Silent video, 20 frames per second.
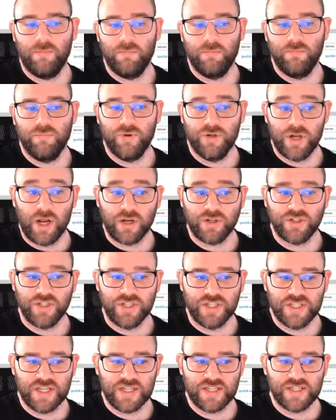production
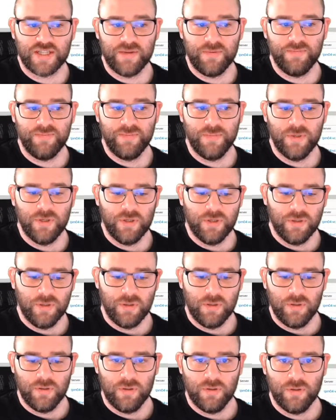system.
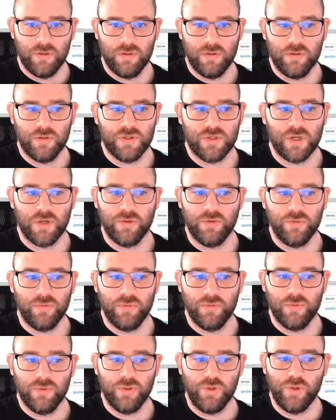So
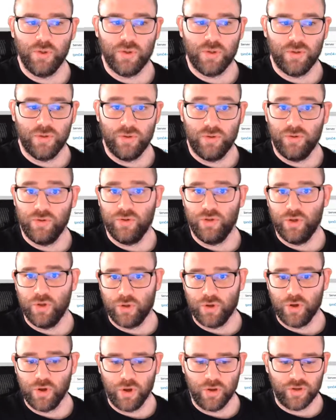you
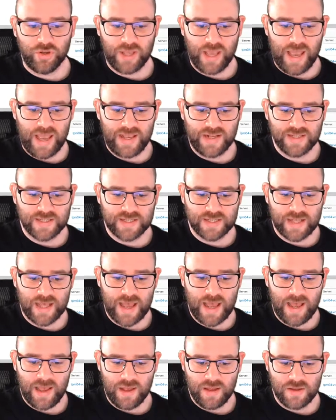could get into
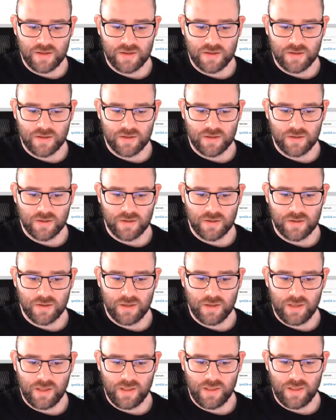that in